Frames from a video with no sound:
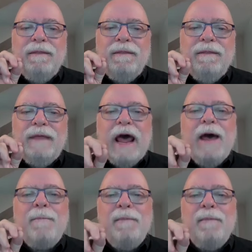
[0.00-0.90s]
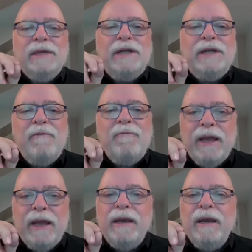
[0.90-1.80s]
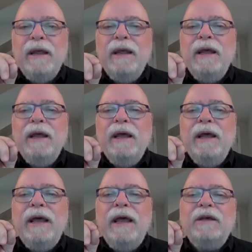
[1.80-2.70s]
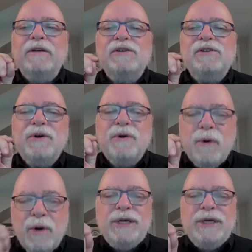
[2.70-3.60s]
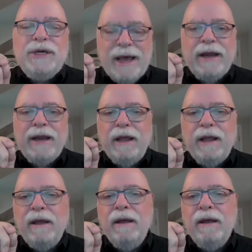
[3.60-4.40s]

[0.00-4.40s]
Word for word: That must have been excruciating